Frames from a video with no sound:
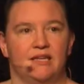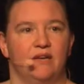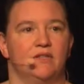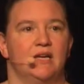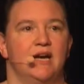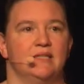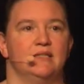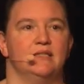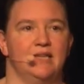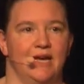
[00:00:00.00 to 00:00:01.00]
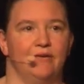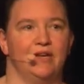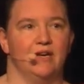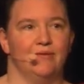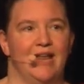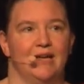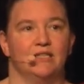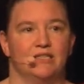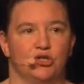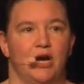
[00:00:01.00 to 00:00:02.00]
advertising this area, like
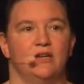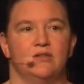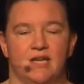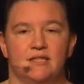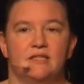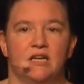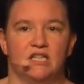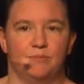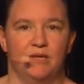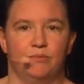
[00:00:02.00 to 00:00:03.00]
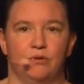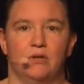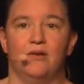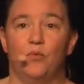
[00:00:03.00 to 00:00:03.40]
trying to sensitize people.